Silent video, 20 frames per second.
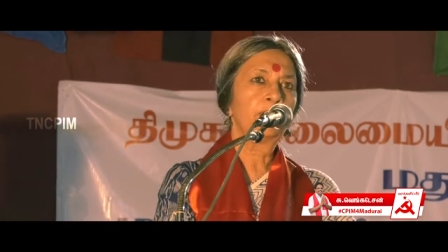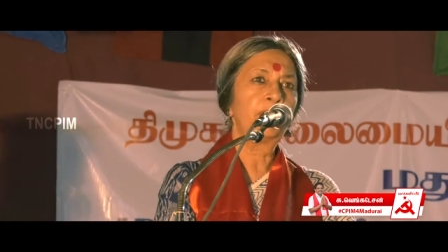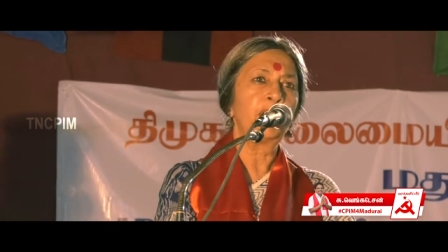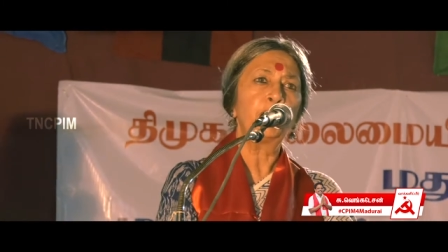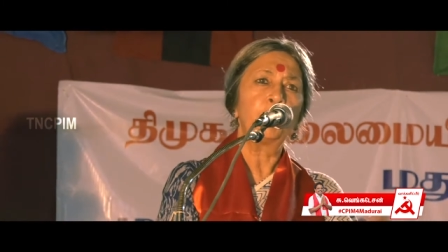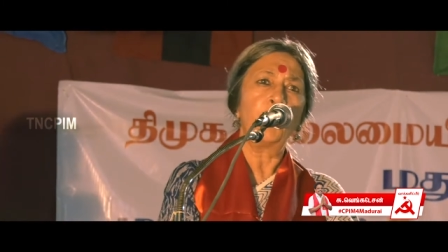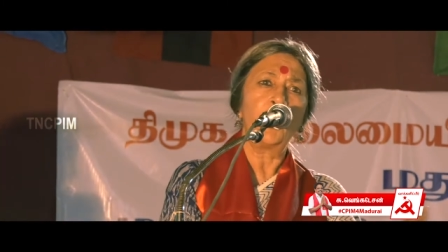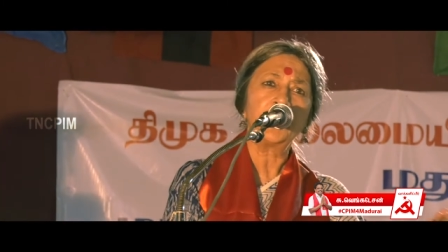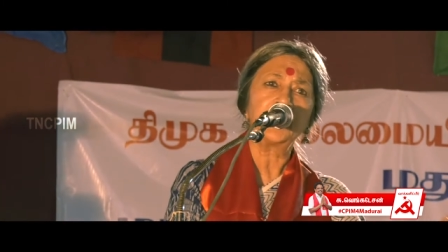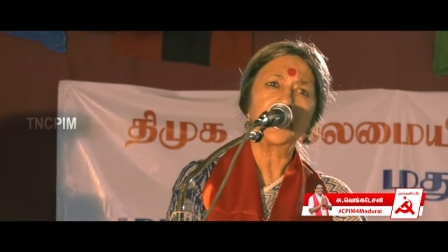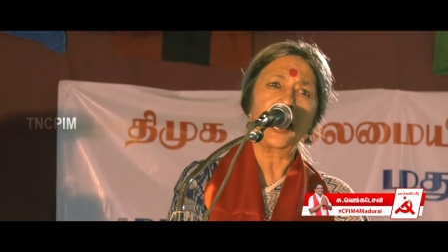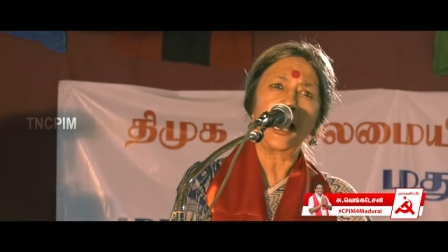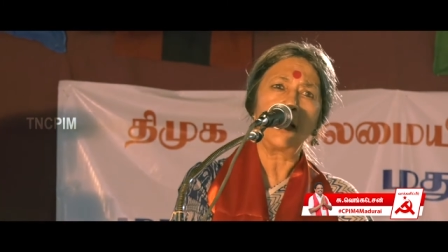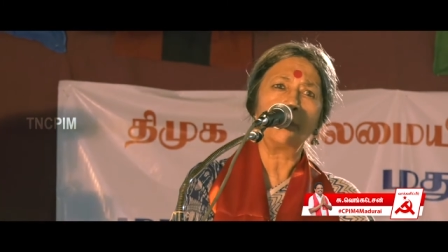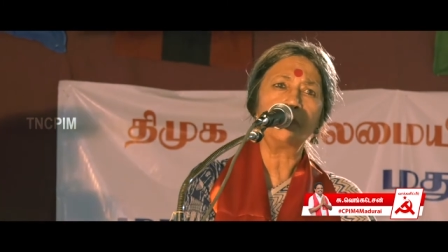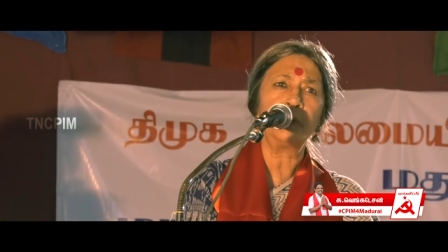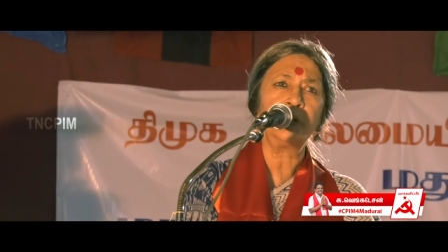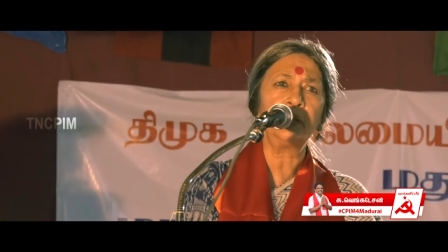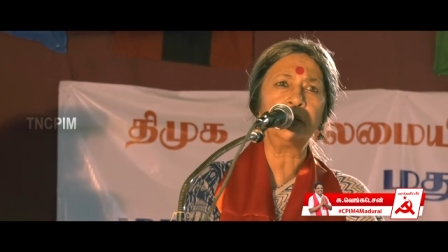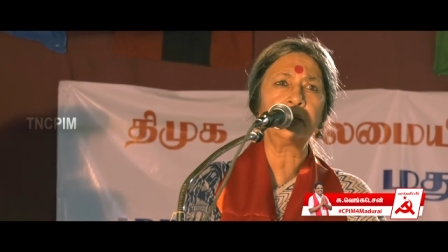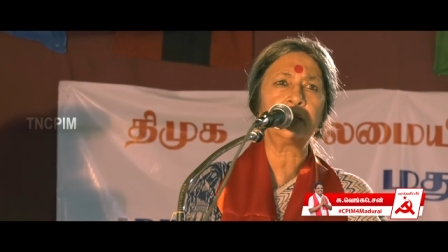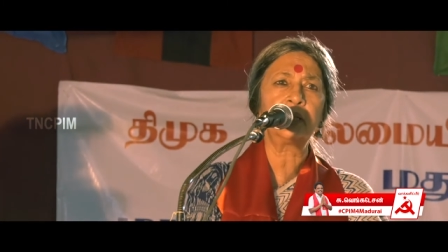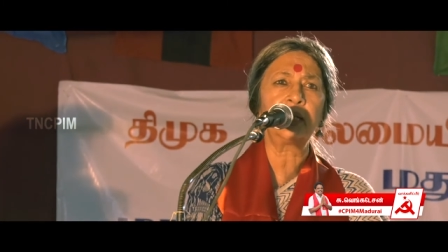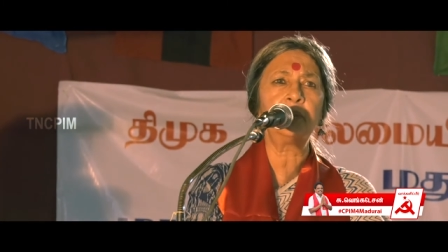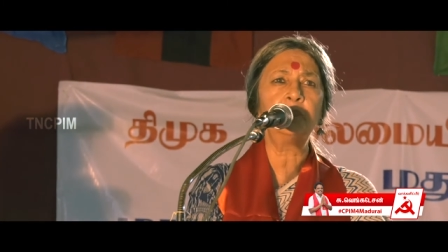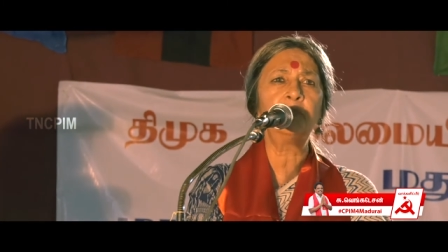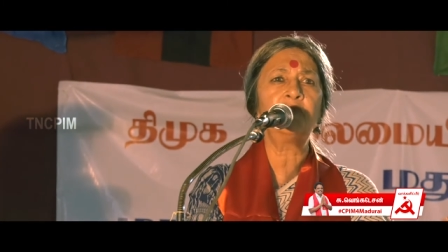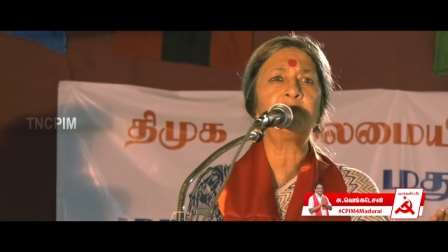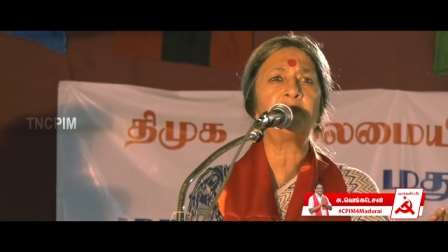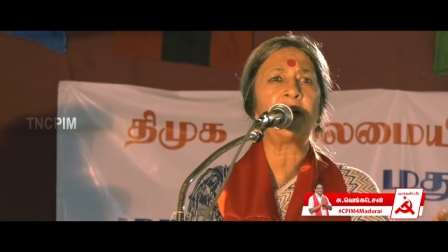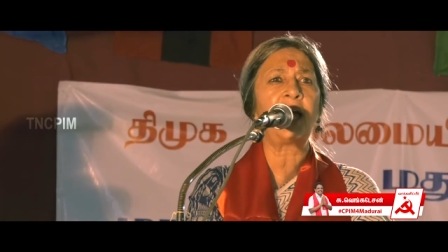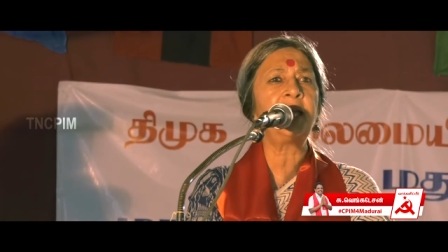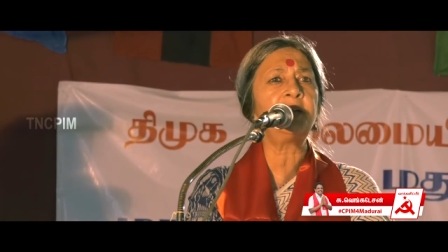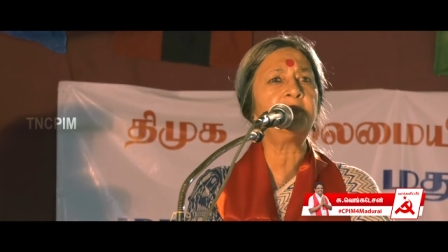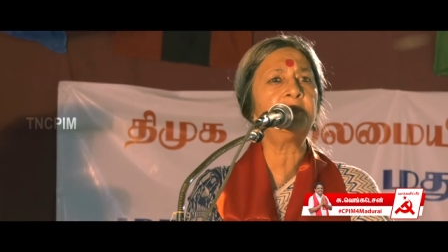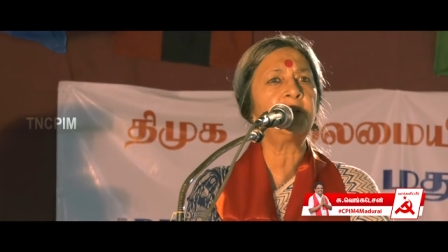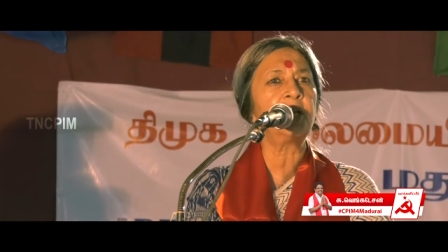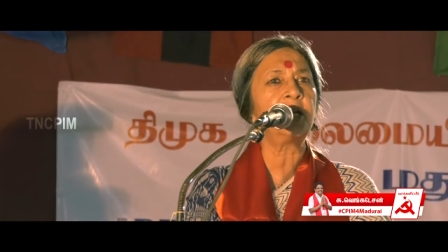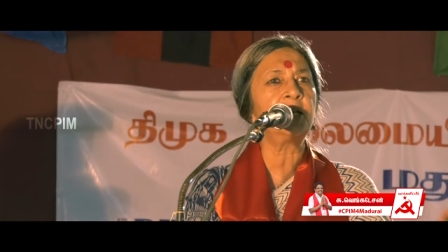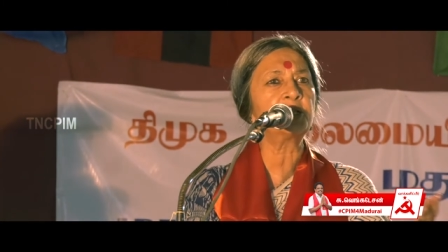But what happened in
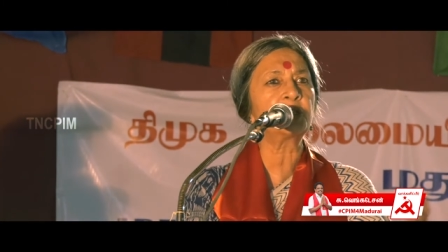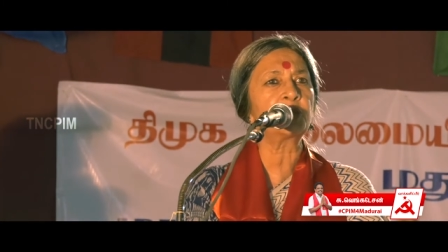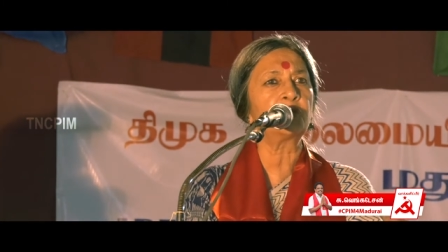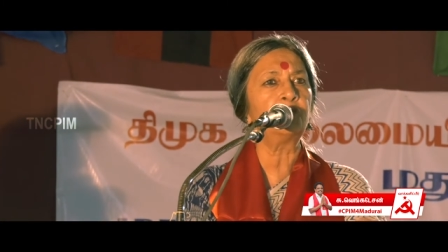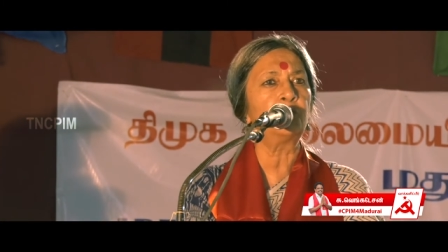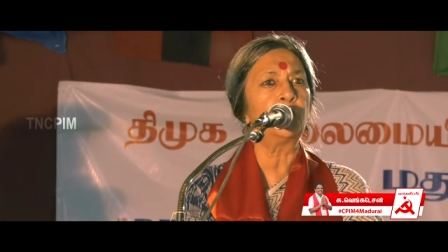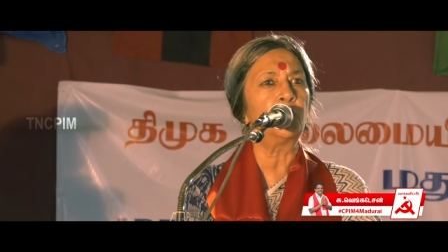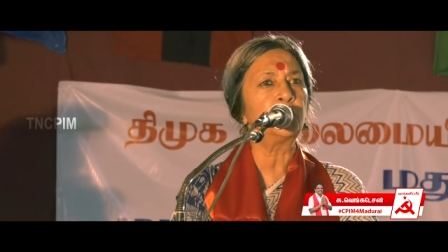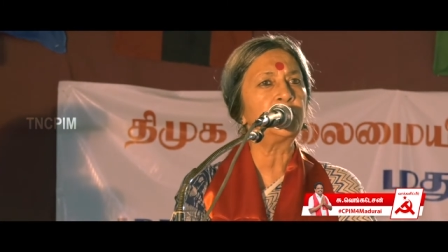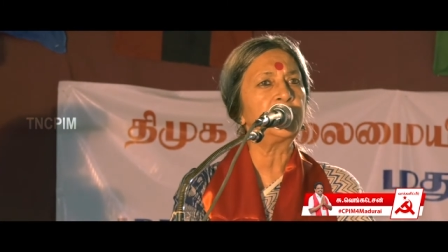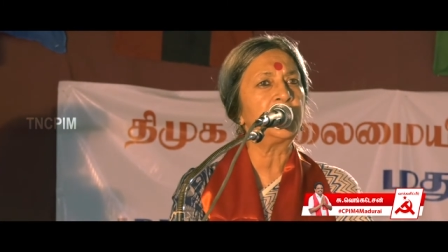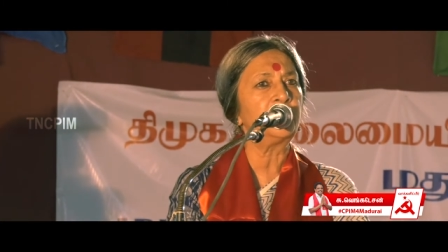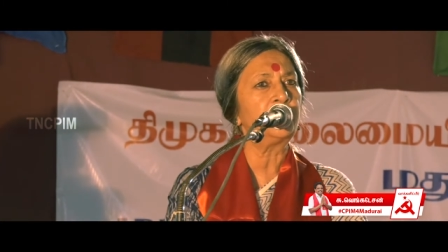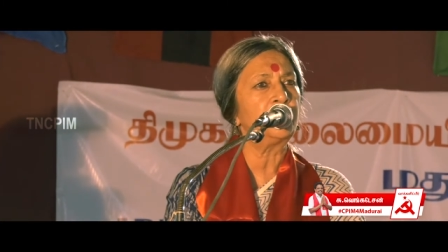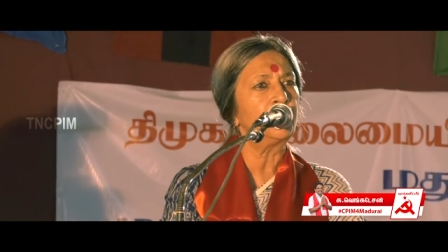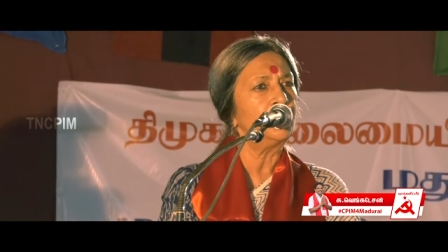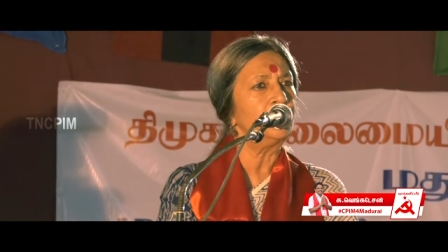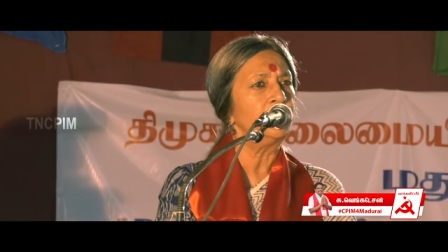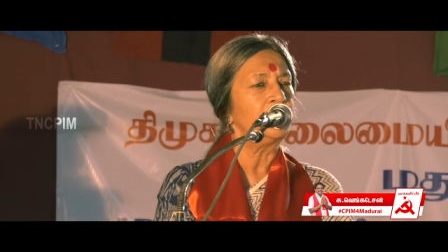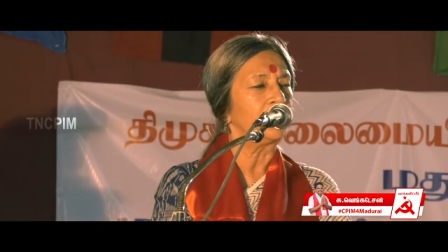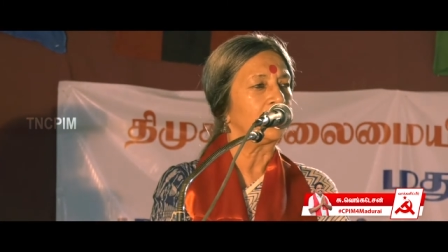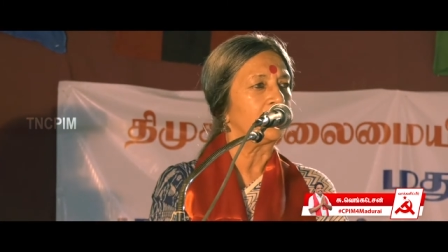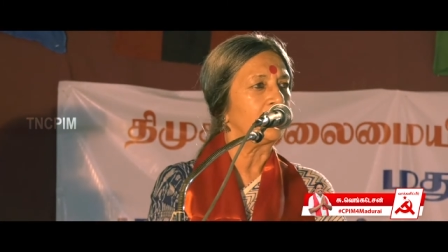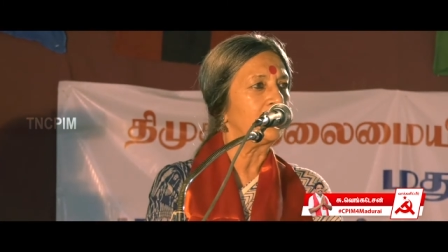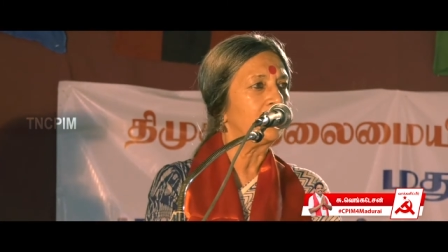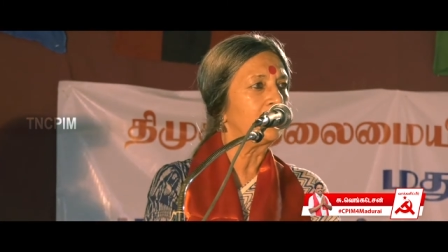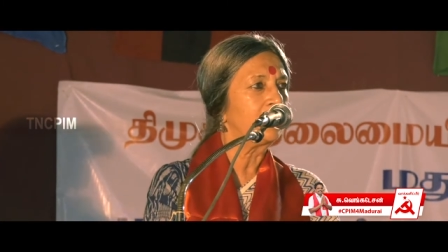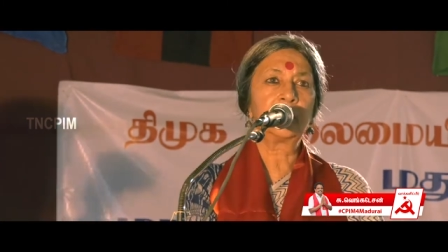five years of Modi rule?